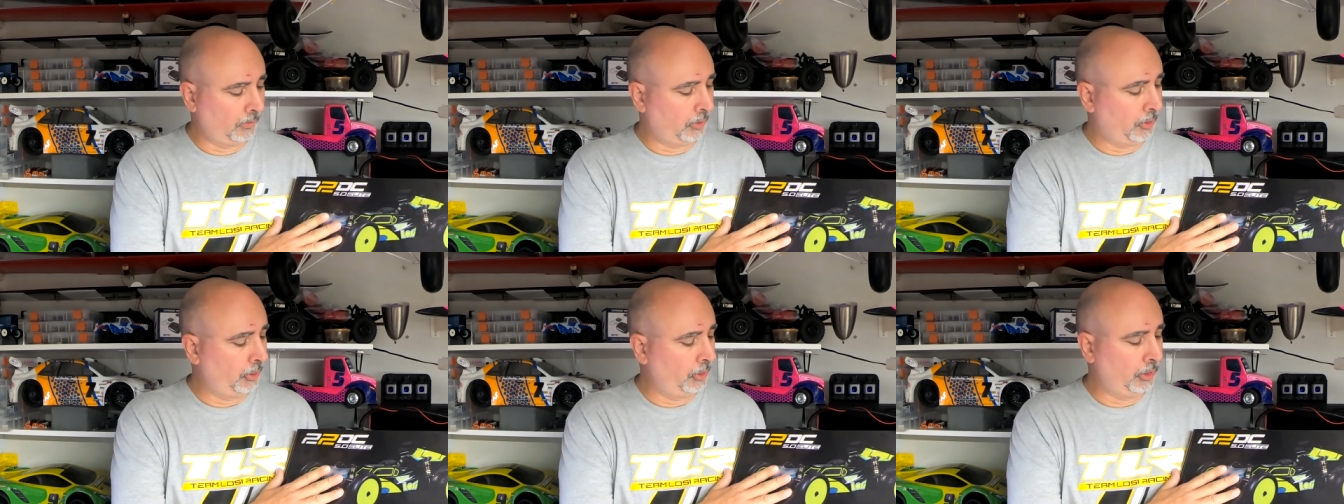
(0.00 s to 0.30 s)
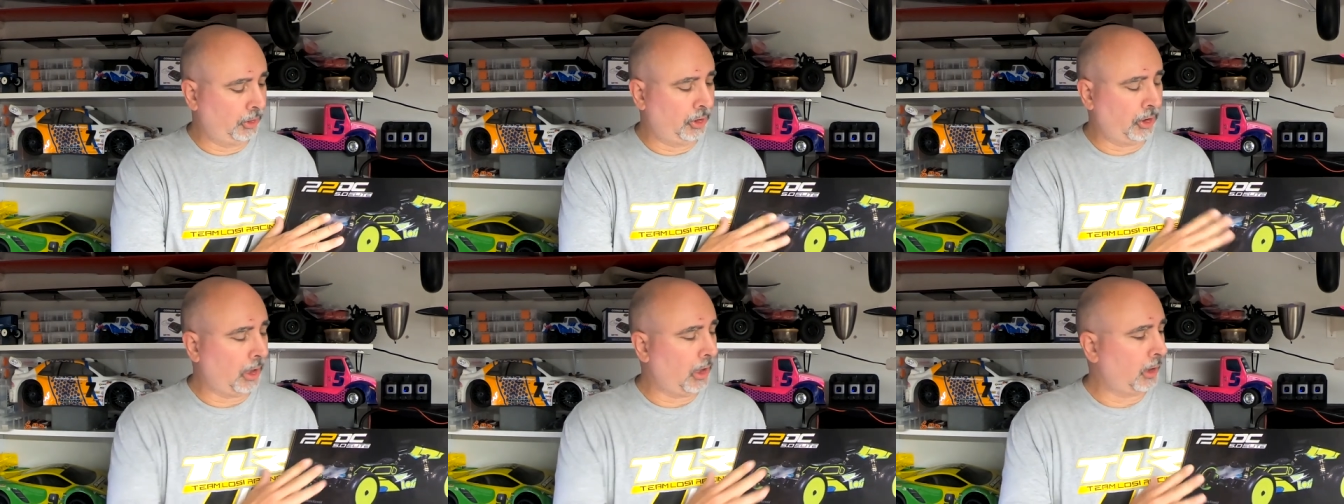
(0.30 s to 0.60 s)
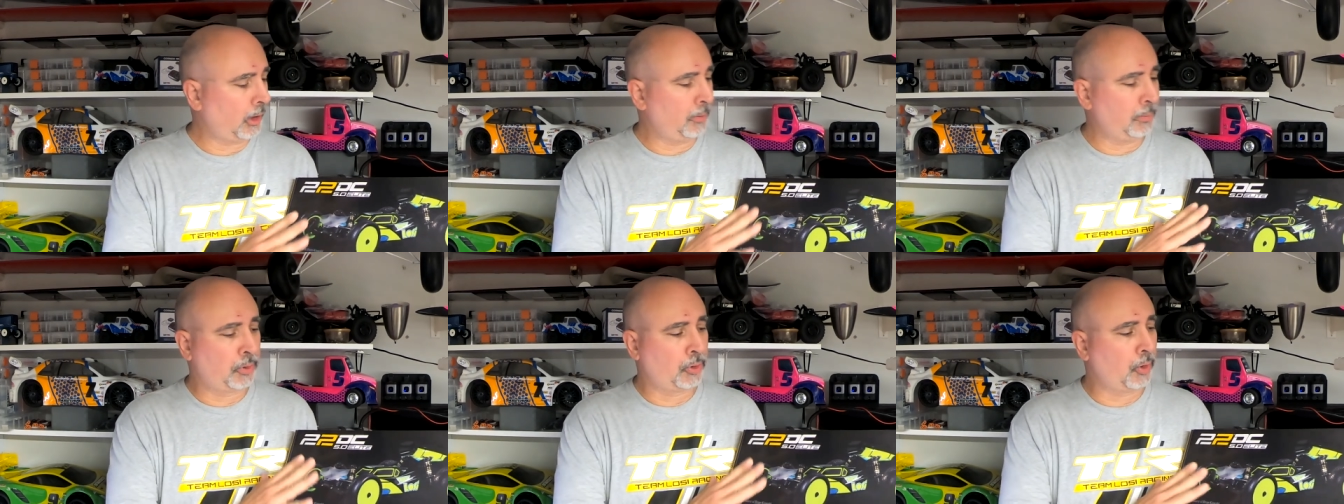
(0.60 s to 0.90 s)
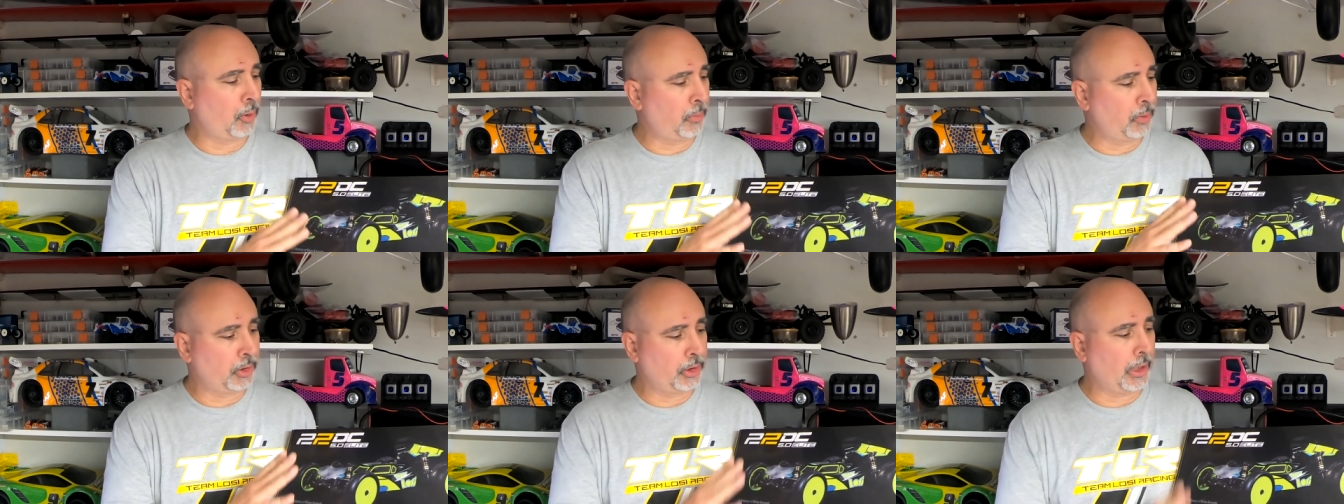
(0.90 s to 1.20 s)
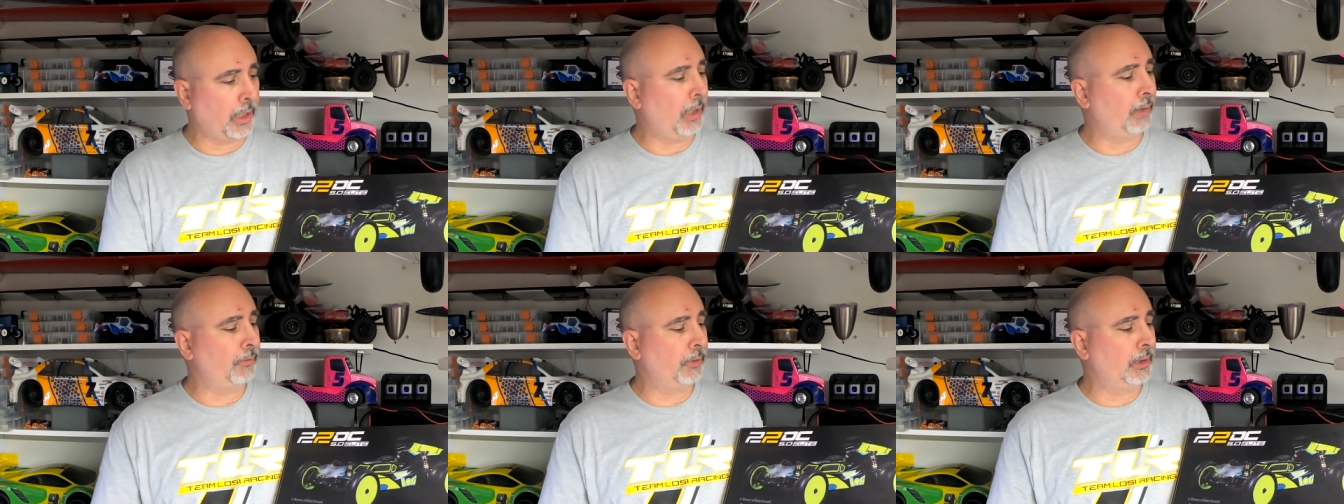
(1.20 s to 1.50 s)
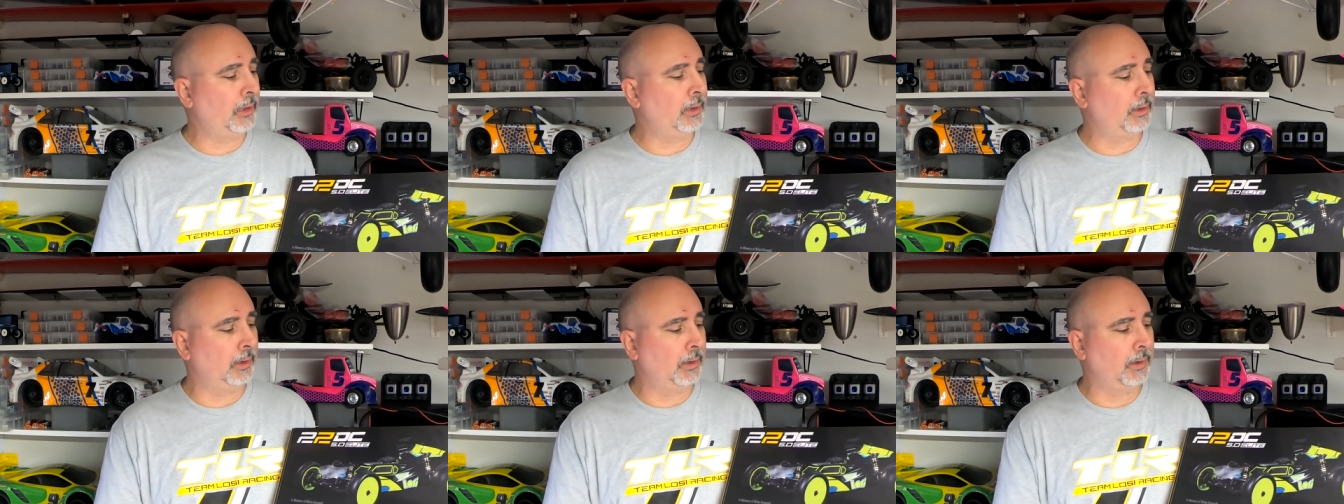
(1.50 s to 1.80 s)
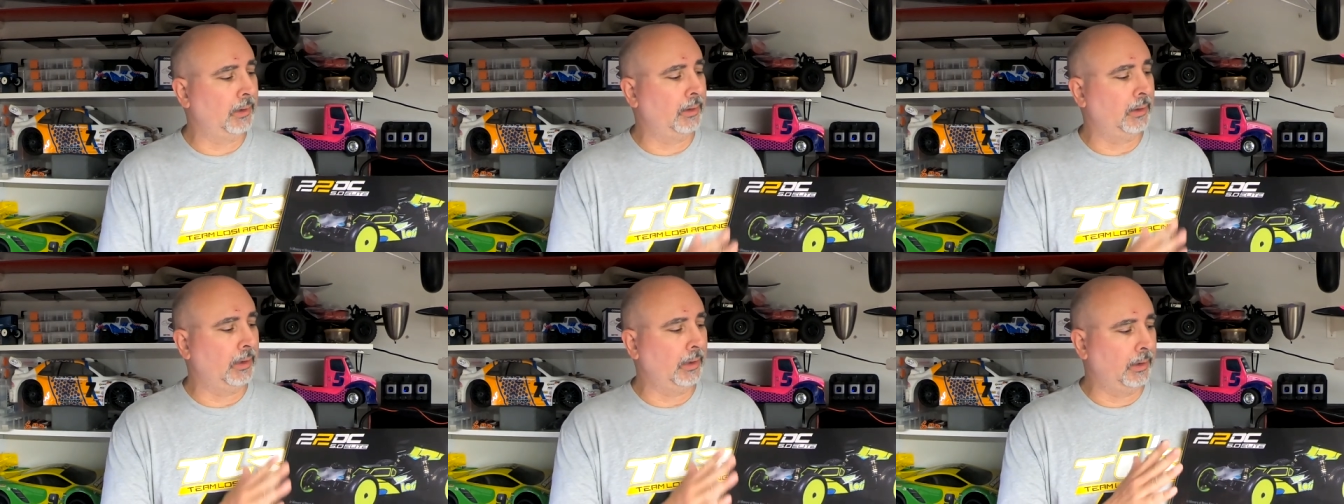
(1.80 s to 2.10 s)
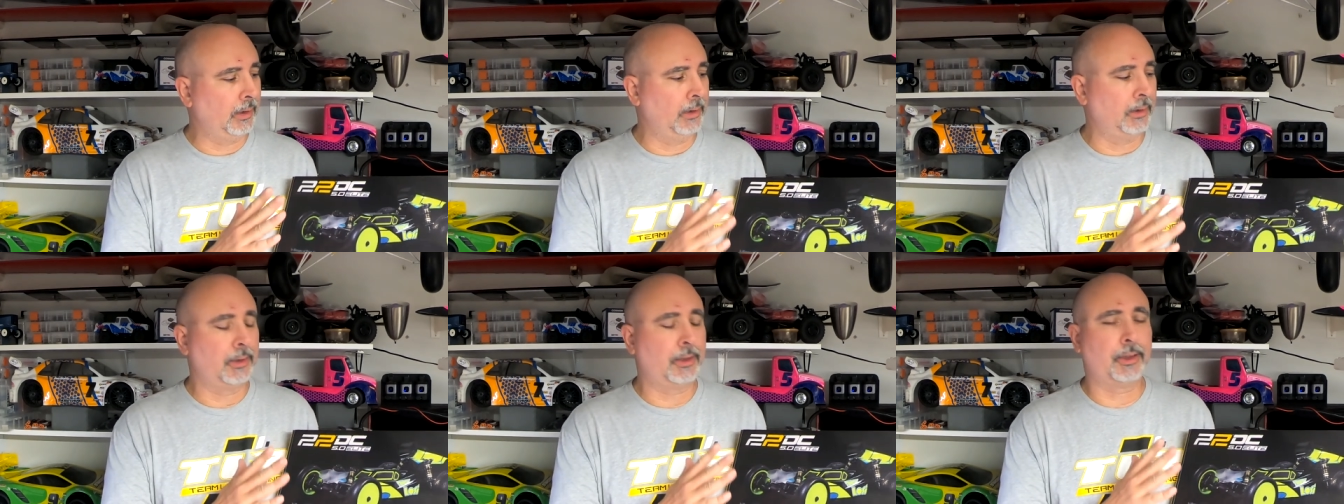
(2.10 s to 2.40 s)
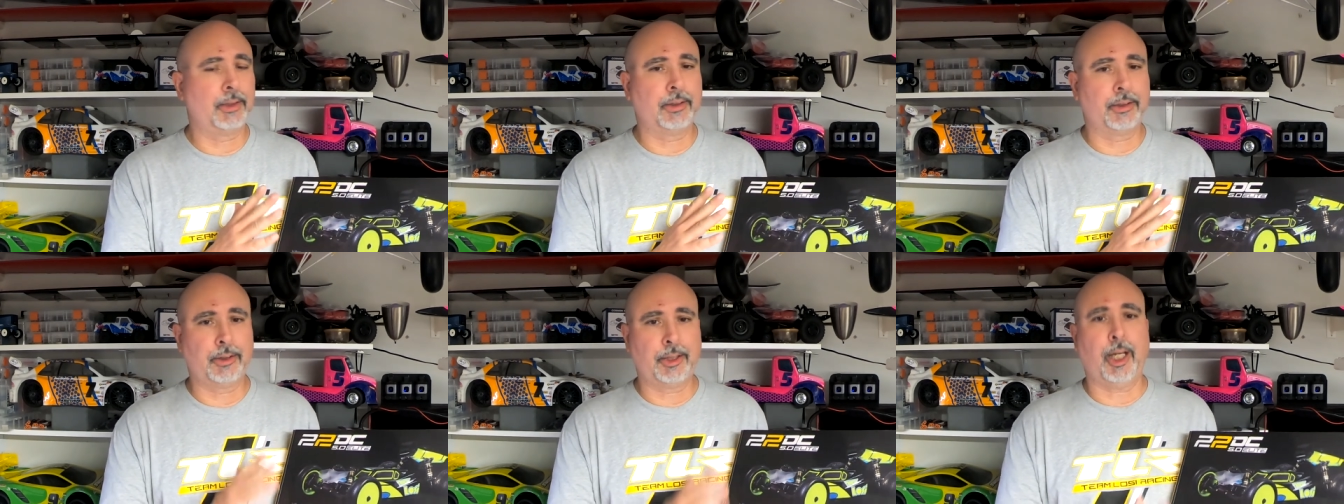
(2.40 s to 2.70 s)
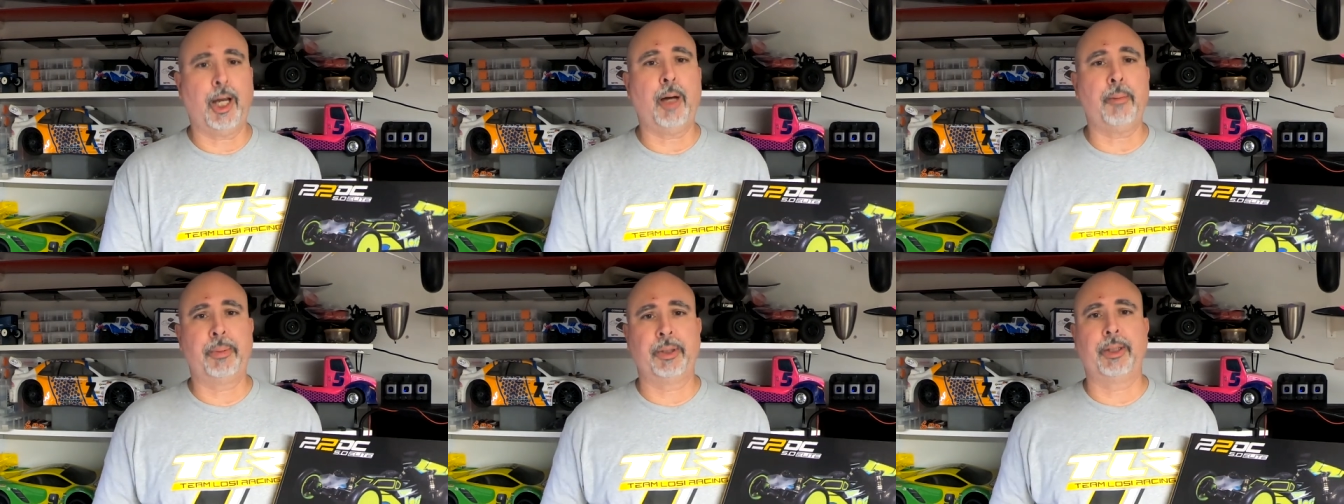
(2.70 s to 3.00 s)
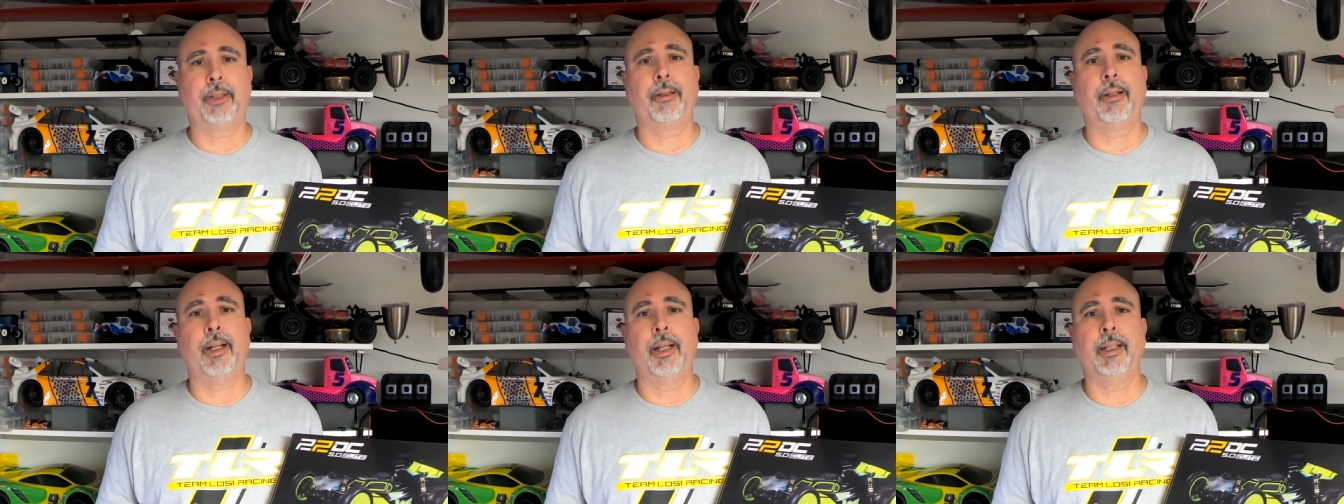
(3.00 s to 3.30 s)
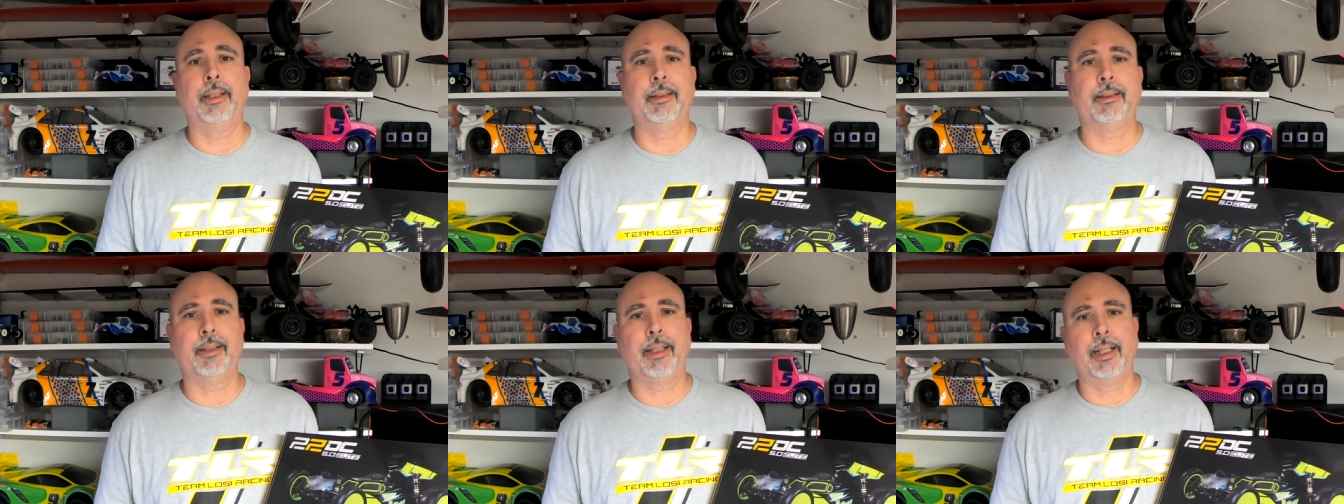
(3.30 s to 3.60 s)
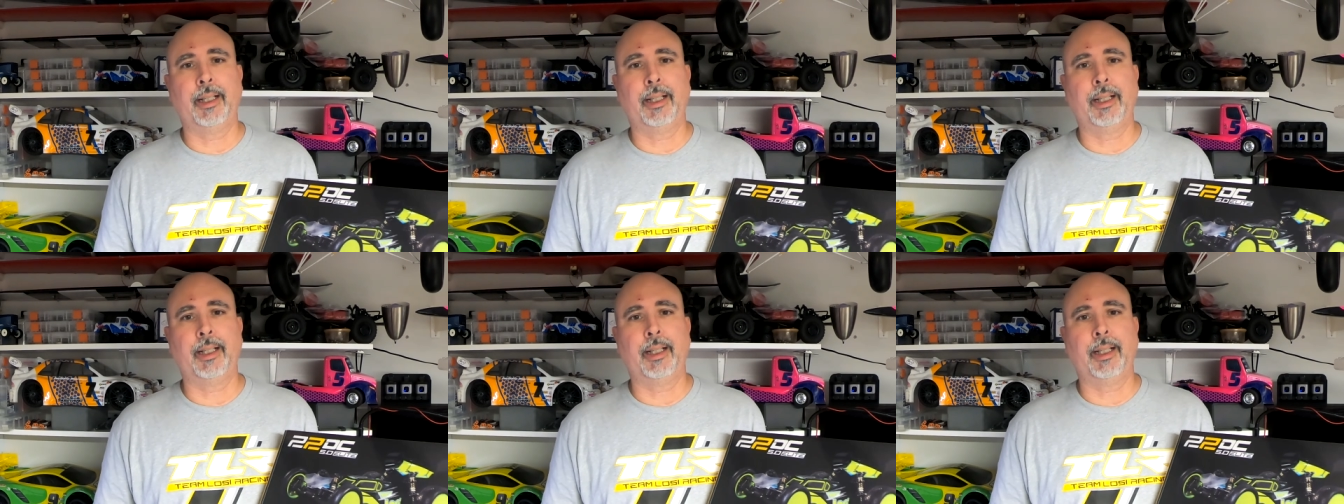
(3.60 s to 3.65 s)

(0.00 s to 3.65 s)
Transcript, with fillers: good shock absorbers. Everything is top of the line,